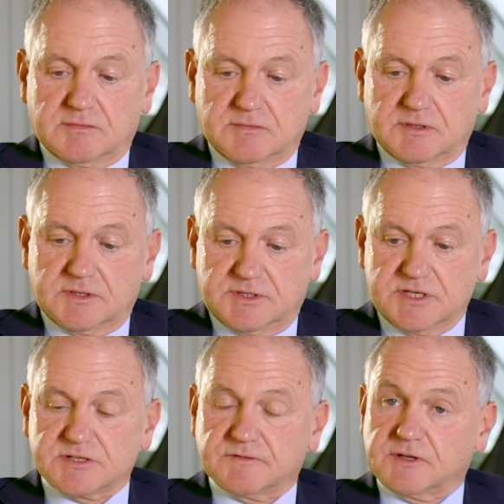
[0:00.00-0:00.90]

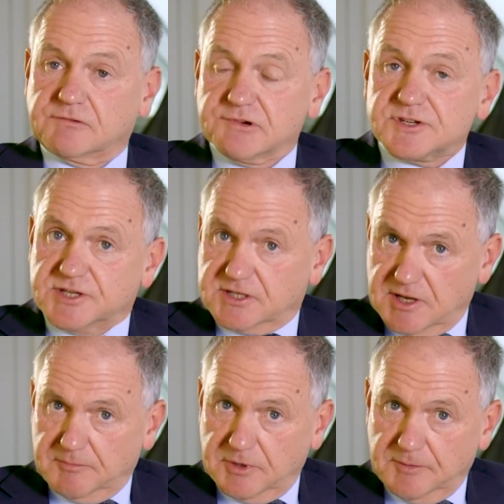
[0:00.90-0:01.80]
These have increased in
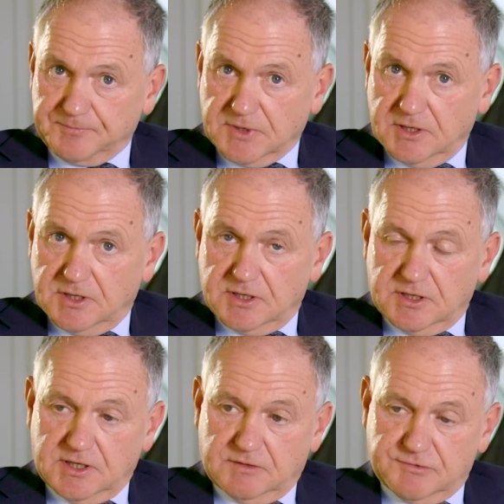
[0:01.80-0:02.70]
number
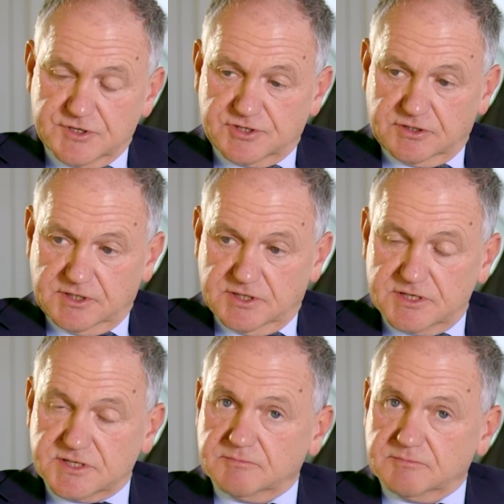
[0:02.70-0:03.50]
in recent years,